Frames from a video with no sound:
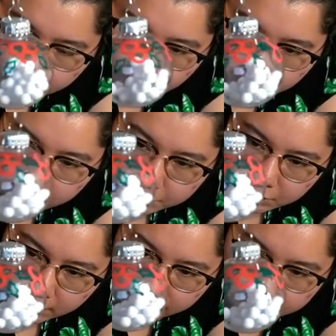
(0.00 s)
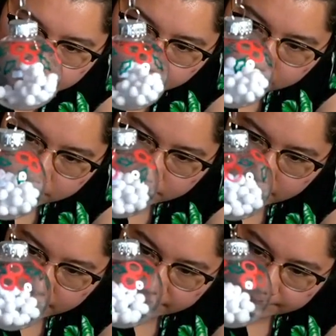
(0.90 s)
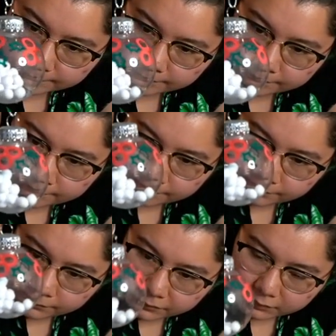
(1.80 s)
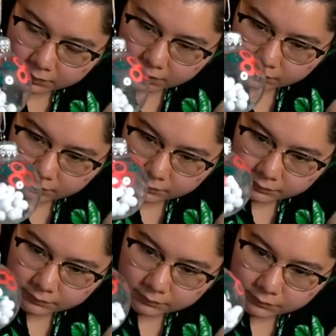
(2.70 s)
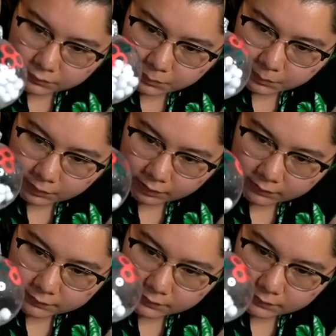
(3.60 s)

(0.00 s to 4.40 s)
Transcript: I wish I had a darker red. They look too bright.